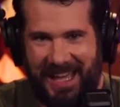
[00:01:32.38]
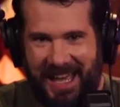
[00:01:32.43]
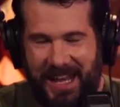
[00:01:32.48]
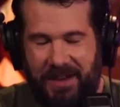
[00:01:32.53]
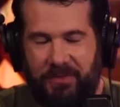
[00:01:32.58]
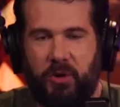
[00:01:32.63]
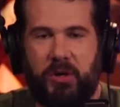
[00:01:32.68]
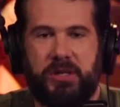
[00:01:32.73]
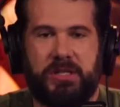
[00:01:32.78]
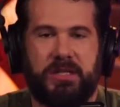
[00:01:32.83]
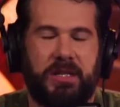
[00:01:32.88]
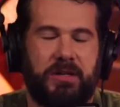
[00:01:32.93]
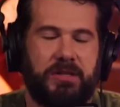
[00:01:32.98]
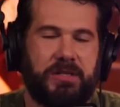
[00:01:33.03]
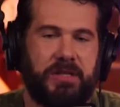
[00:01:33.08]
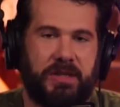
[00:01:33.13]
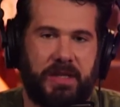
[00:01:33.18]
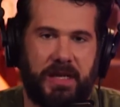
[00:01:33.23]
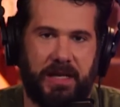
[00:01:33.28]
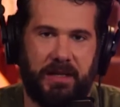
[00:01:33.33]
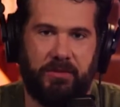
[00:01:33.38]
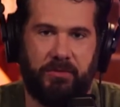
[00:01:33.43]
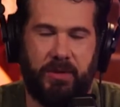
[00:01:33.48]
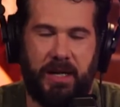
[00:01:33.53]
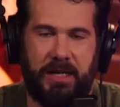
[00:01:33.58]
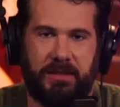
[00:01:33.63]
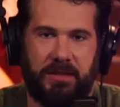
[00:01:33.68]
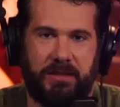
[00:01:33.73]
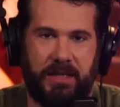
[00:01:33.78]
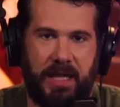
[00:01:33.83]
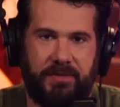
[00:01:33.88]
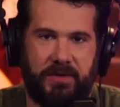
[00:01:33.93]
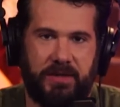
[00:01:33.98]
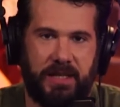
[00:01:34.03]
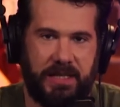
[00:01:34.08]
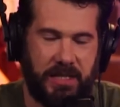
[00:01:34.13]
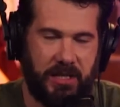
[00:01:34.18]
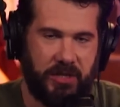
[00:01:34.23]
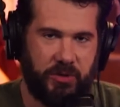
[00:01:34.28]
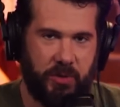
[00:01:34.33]
And, of course, here's the thing, right? The left,
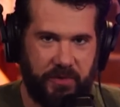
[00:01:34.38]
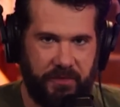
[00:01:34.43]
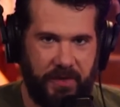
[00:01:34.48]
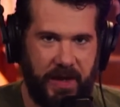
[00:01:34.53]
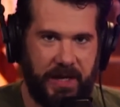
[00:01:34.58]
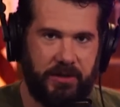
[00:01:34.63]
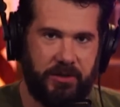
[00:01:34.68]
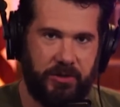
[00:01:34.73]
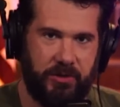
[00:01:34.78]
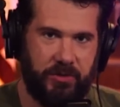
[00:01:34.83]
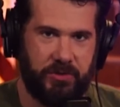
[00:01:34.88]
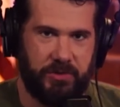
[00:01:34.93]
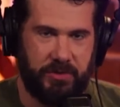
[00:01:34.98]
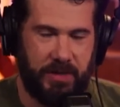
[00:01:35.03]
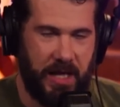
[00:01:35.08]
they did this with fake news.